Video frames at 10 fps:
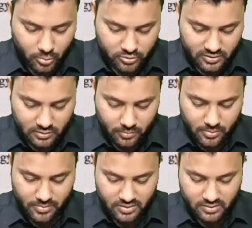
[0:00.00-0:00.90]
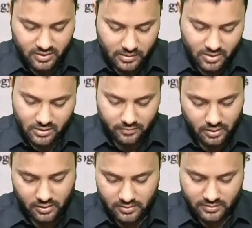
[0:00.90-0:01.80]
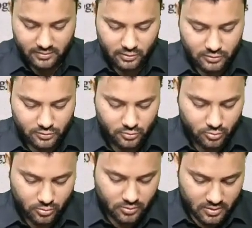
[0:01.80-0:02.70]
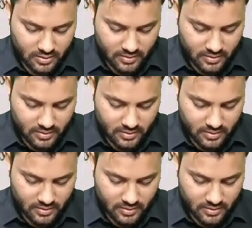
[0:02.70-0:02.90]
and progesterone preparation can be given. This is also true.